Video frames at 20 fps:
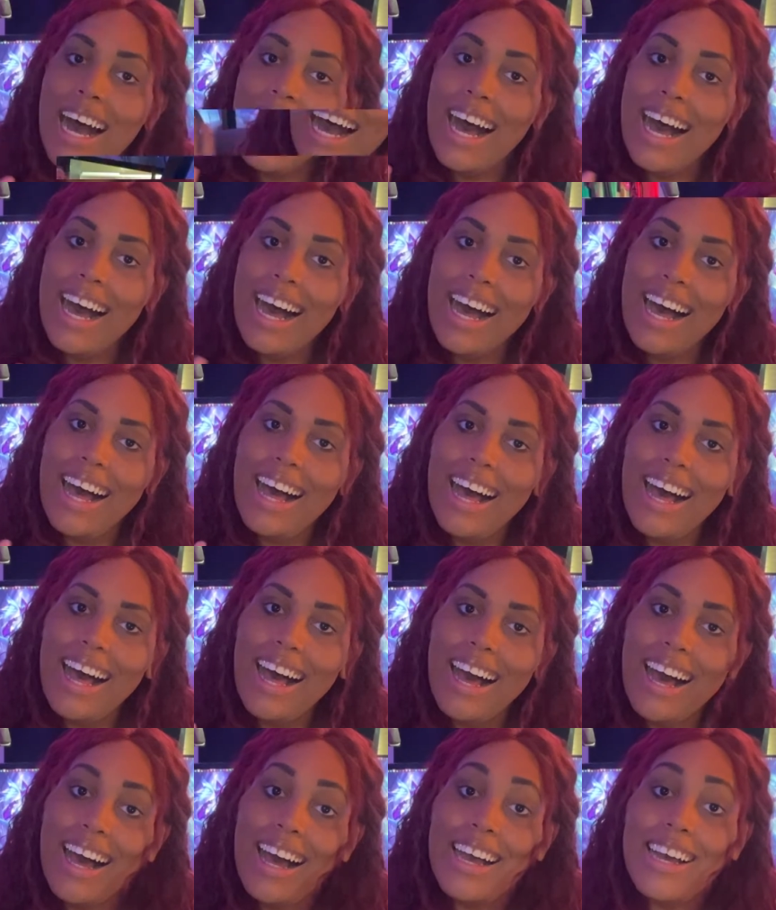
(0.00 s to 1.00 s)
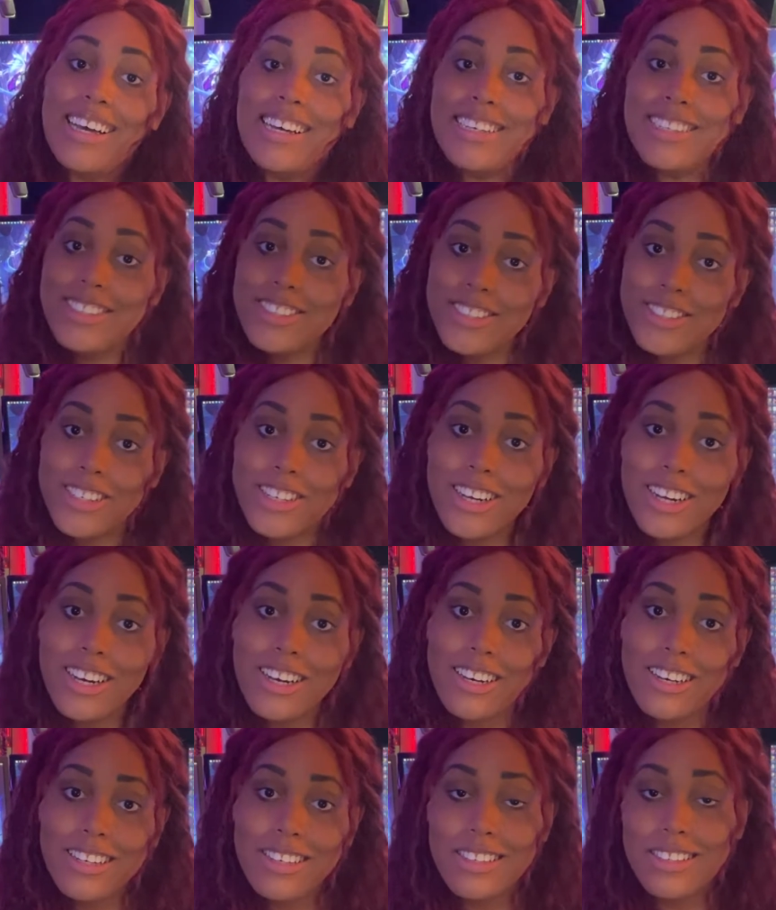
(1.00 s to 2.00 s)
Hi, it's your
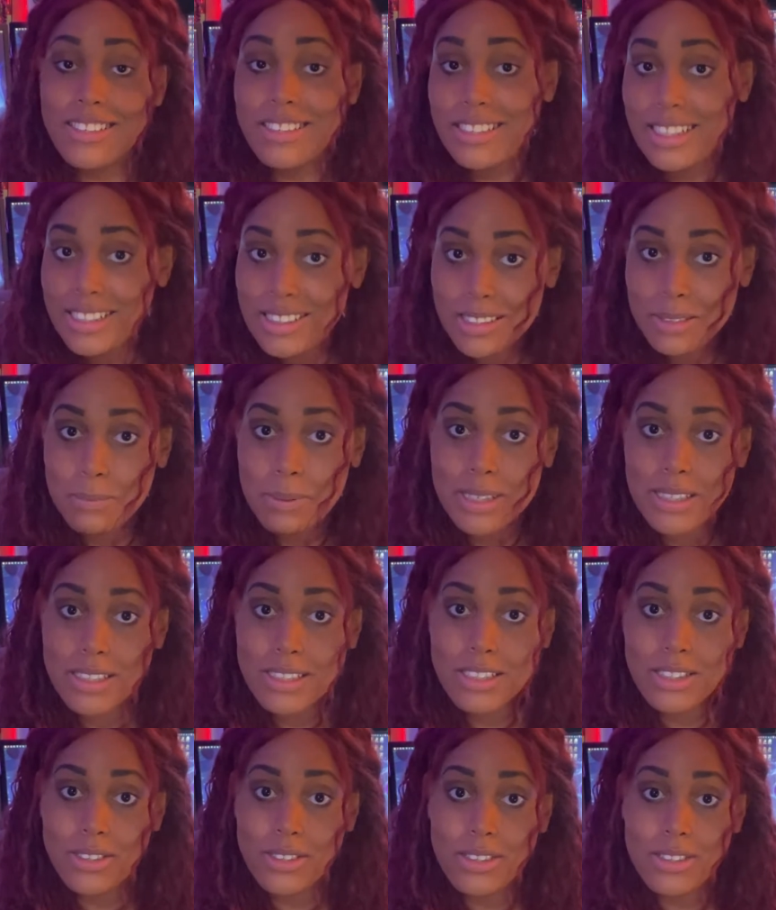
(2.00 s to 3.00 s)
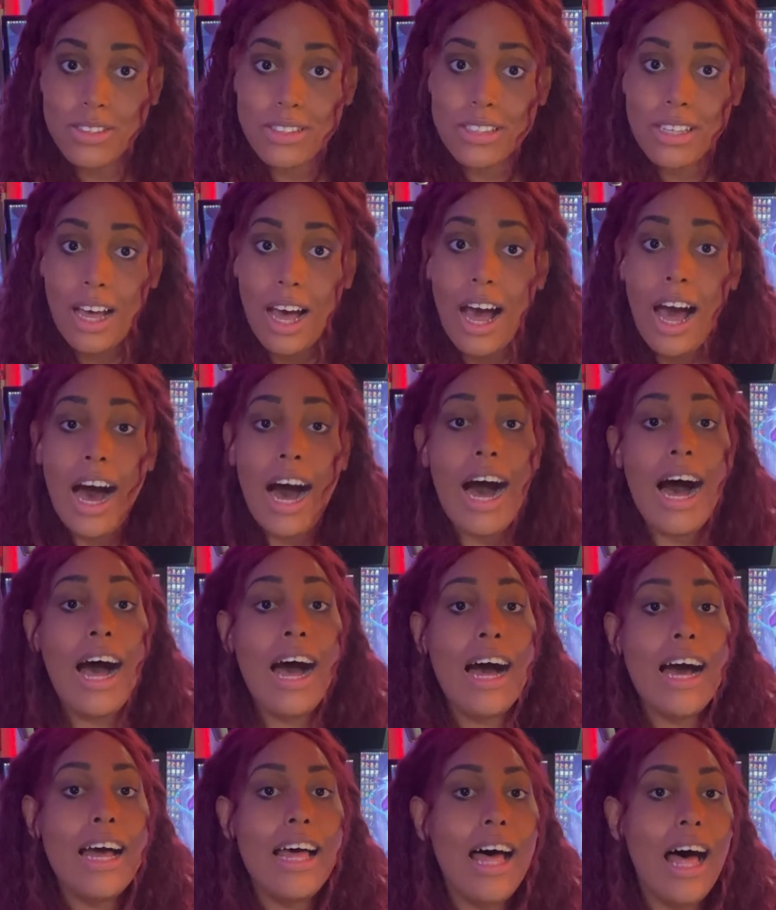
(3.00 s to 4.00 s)
girl, Dezzi Pixels.
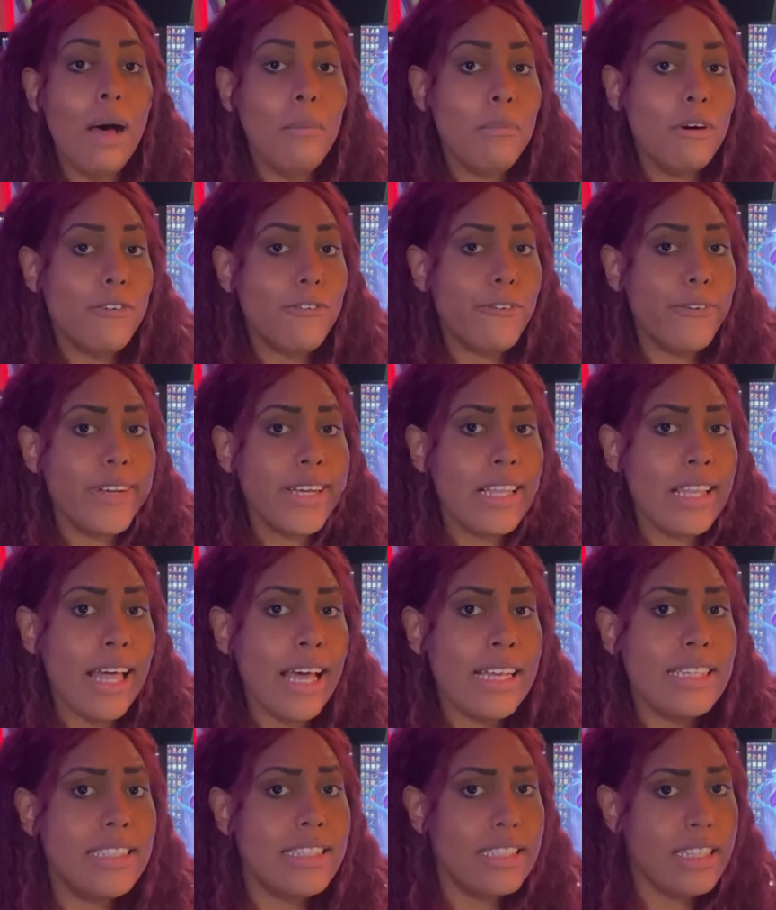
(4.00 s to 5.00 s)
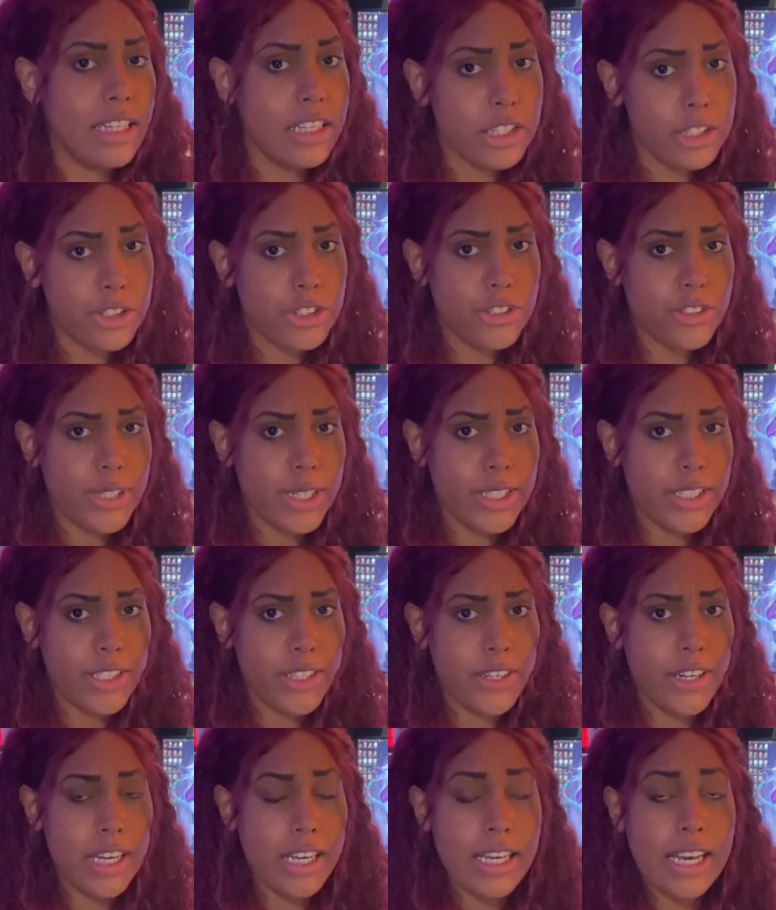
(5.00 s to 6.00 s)
I am a freelance
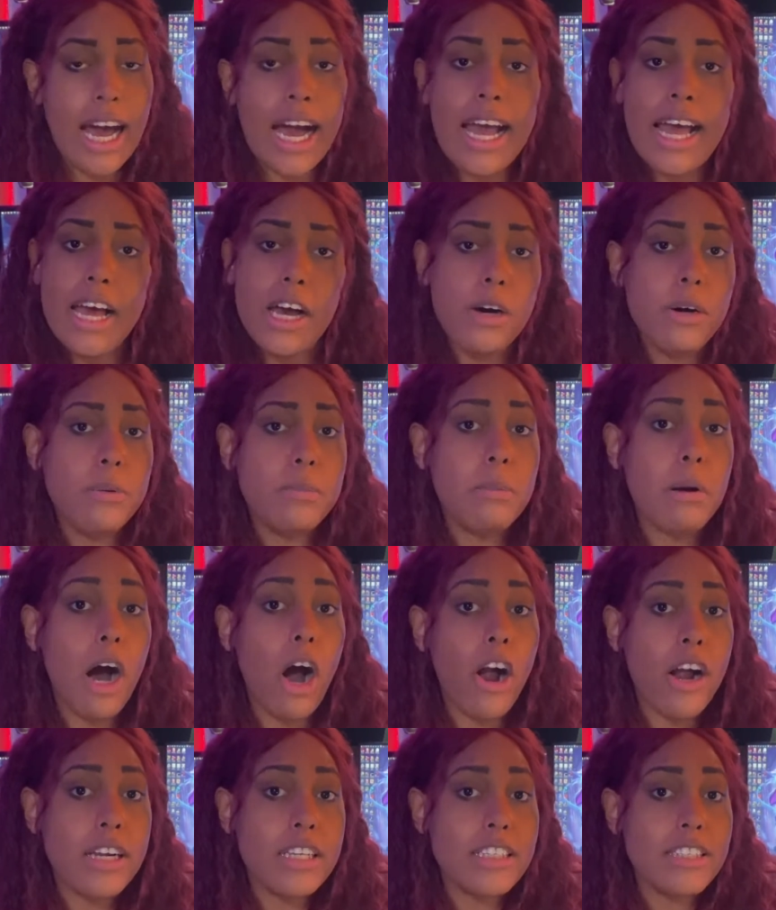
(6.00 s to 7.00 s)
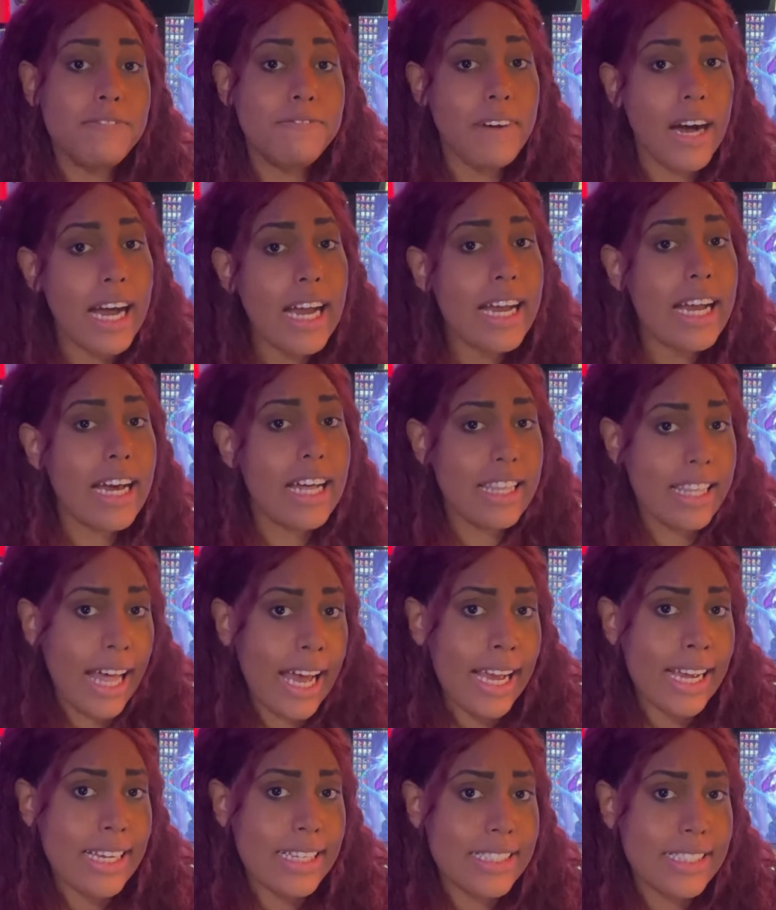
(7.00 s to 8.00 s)
illustrator and I help artists find
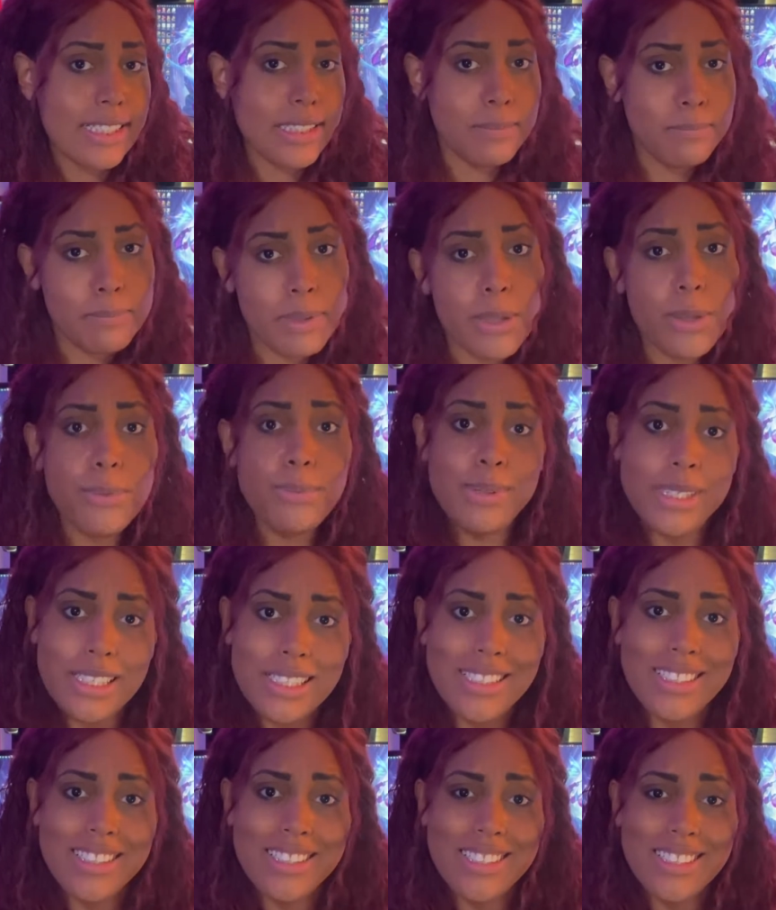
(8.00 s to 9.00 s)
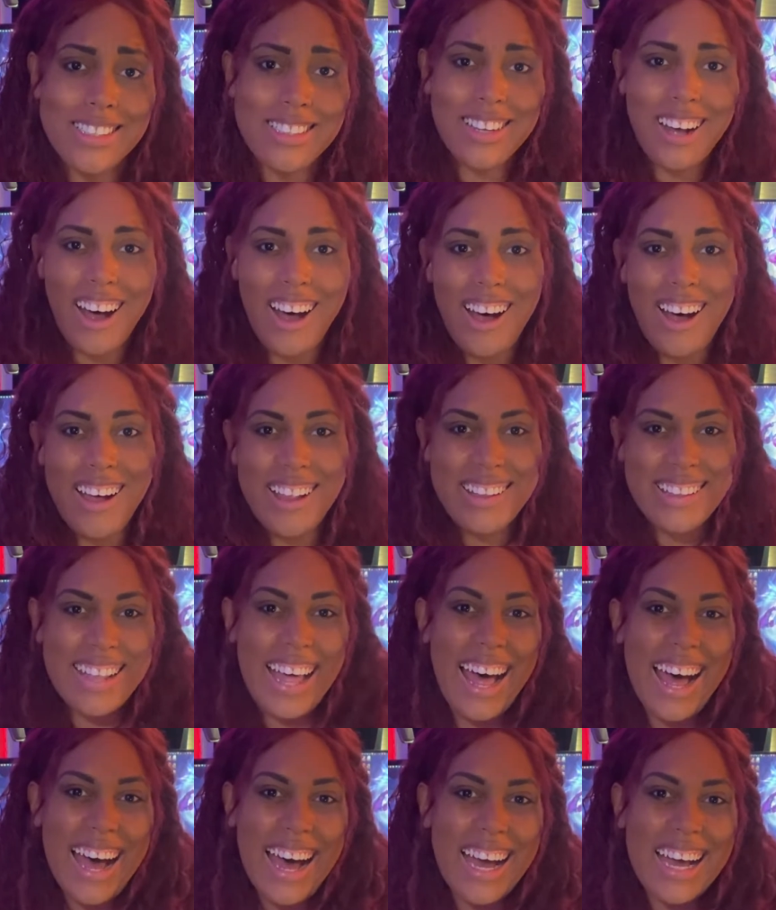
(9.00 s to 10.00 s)
clients and build businesses
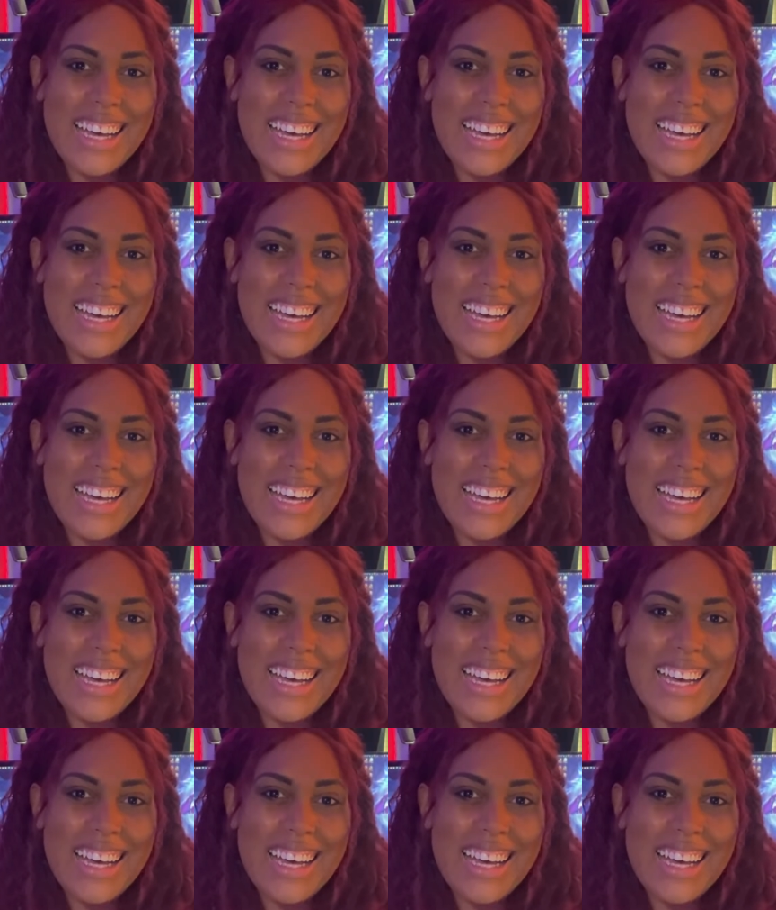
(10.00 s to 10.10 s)
online.